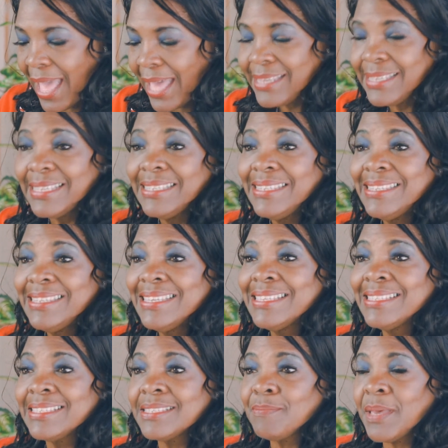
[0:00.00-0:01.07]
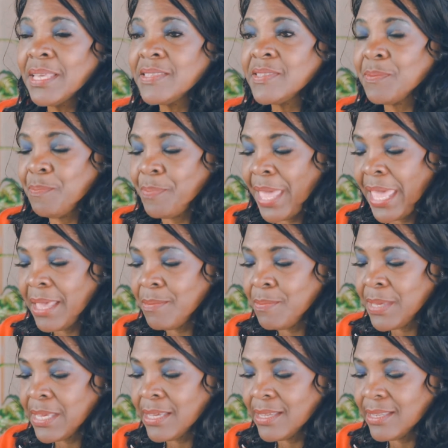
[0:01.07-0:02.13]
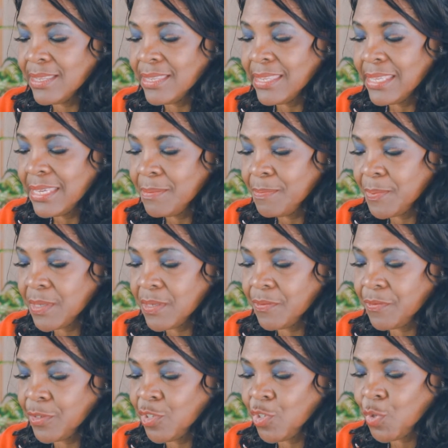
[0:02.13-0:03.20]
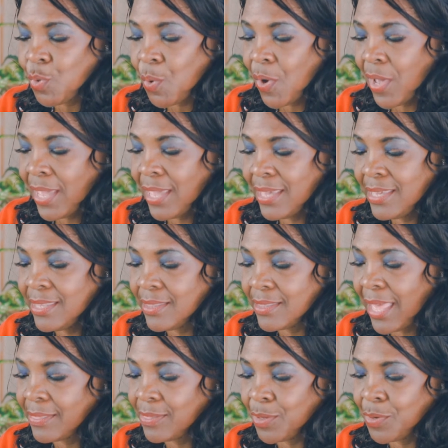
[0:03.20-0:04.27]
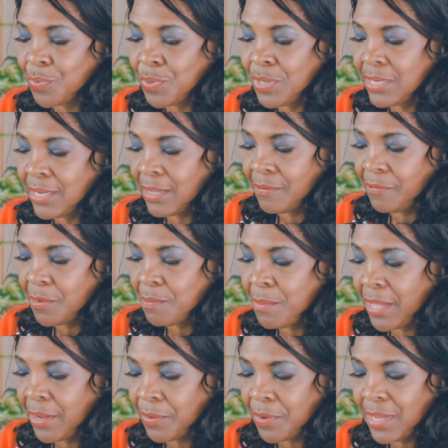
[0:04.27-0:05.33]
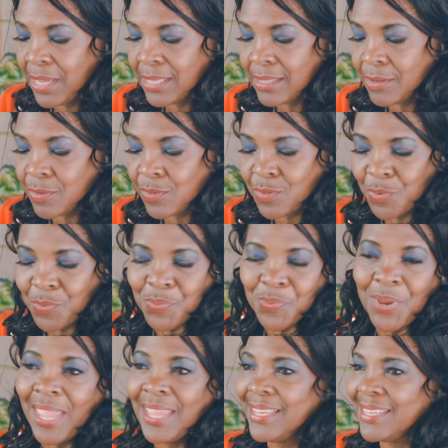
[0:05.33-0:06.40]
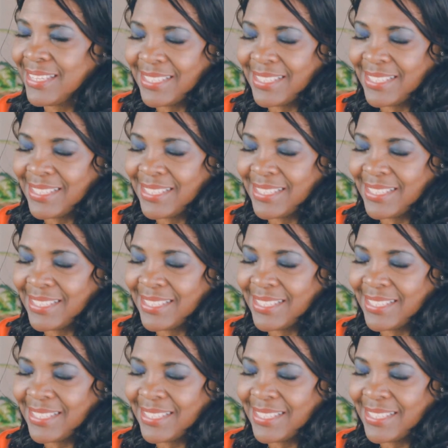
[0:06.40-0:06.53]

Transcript: And Elizabeth's baby leaps for joy at the greeting from Mary, and there's great